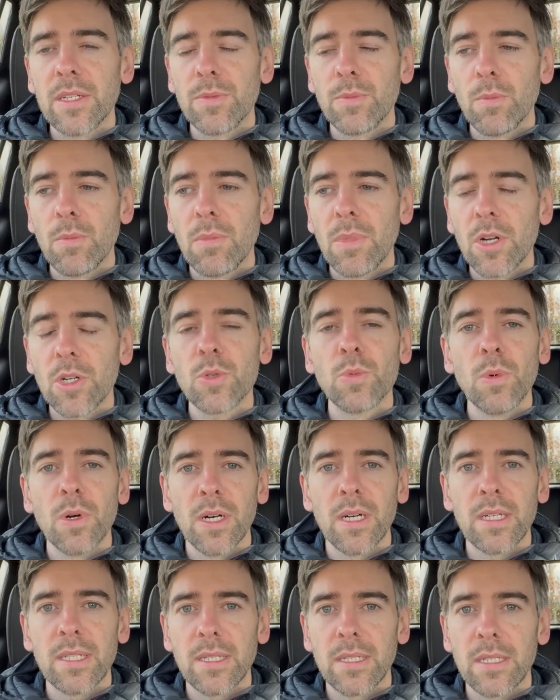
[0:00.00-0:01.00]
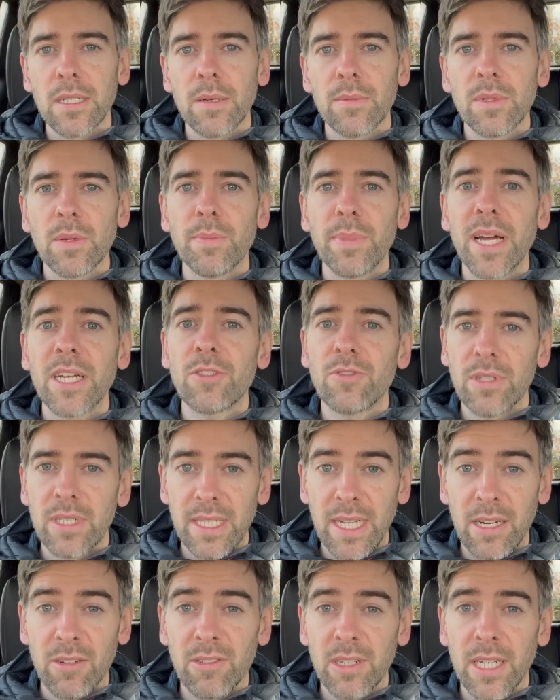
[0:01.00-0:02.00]
much worse in terms of battery
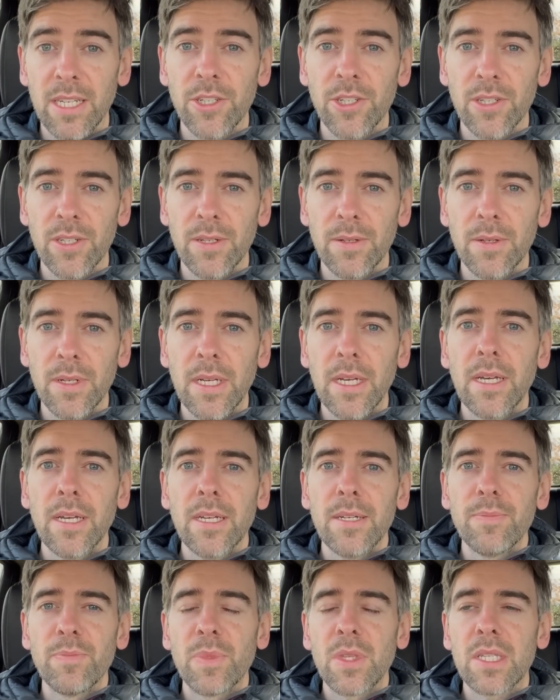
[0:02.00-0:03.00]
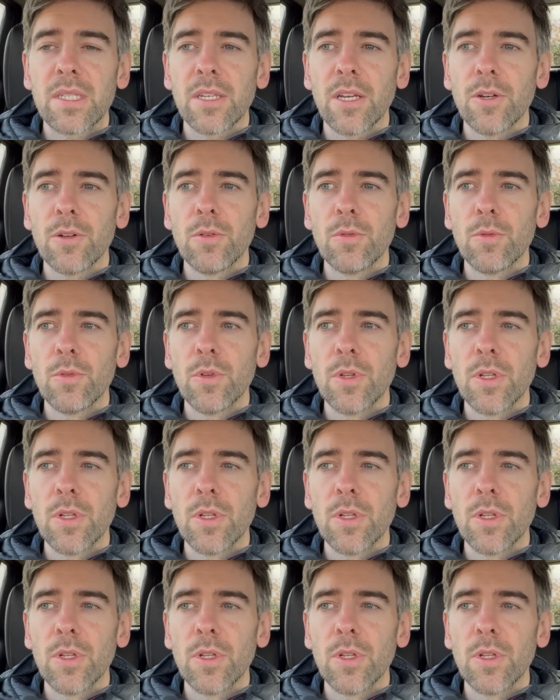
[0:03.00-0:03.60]
degradation. So